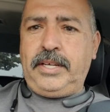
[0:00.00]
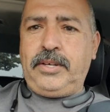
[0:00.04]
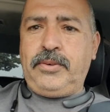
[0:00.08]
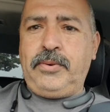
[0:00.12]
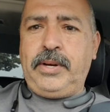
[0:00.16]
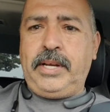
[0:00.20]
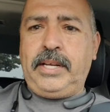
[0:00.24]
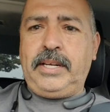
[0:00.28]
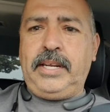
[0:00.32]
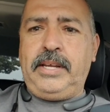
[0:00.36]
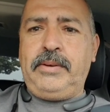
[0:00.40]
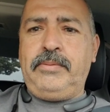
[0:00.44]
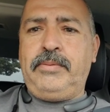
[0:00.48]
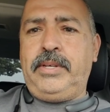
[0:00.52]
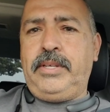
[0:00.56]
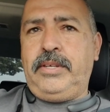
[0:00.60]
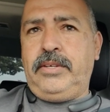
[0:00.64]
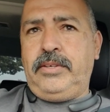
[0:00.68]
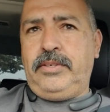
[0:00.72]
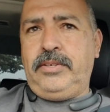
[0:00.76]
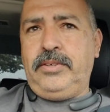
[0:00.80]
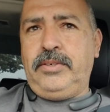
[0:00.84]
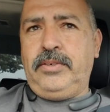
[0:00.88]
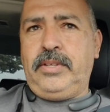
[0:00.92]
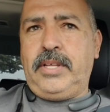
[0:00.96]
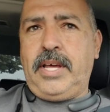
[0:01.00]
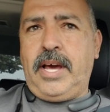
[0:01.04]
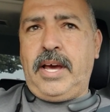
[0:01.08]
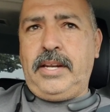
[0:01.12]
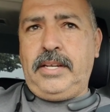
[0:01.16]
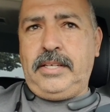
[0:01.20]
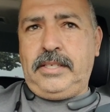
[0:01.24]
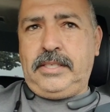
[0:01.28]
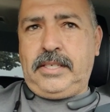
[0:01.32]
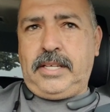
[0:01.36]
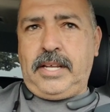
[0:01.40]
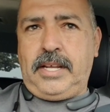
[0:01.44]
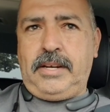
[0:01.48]
quickly when you do that
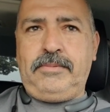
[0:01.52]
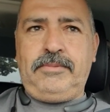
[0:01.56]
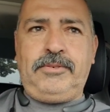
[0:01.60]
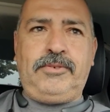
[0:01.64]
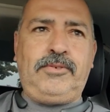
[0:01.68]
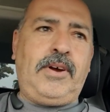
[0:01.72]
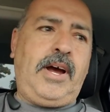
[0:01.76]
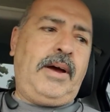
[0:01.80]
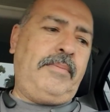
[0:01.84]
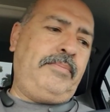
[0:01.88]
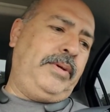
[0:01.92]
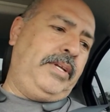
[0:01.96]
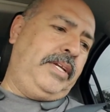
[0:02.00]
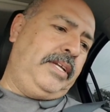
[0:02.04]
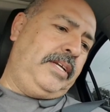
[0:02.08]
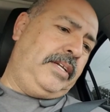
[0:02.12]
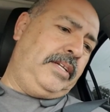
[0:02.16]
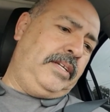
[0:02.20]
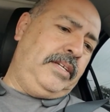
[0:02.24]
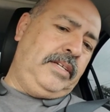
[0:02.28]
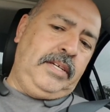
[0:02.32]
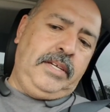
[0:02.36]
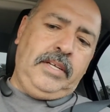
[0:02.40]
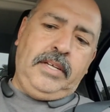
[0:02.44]
instead of dropping it